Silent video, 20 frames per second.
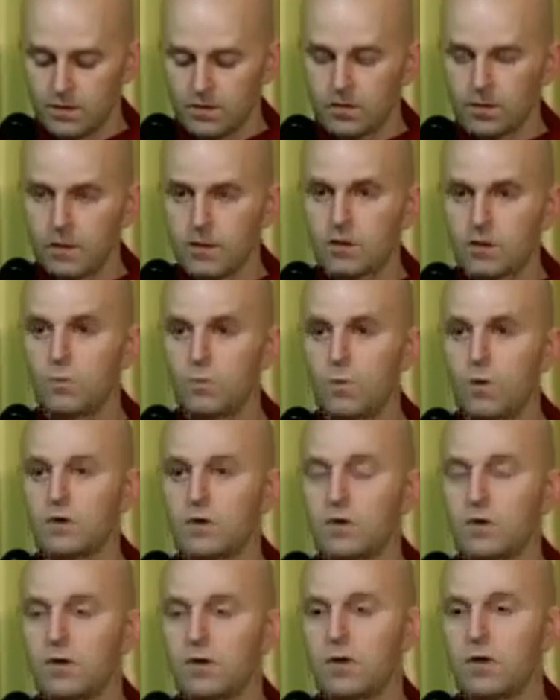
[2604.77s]
that on
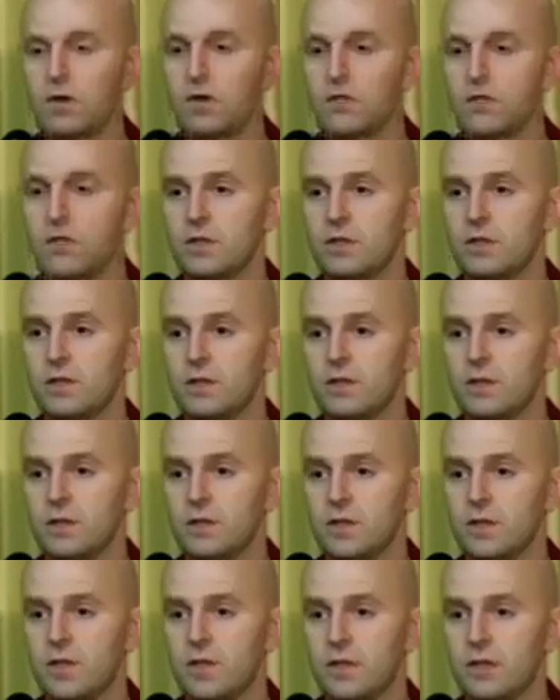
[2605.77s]
one occasion
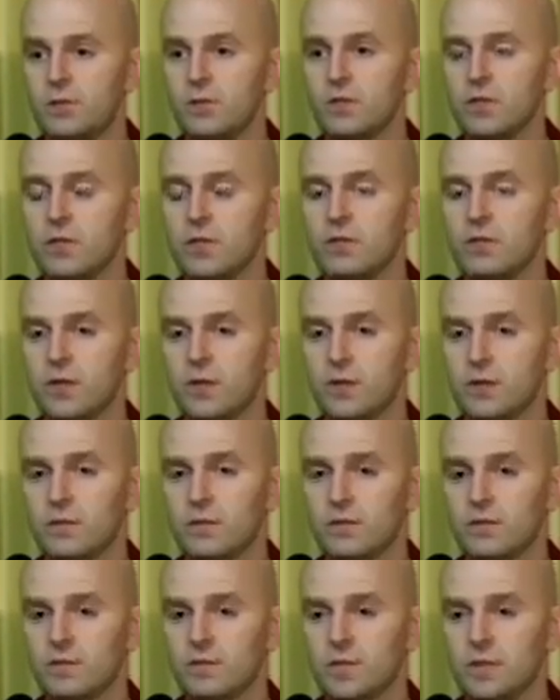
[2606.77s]
he was living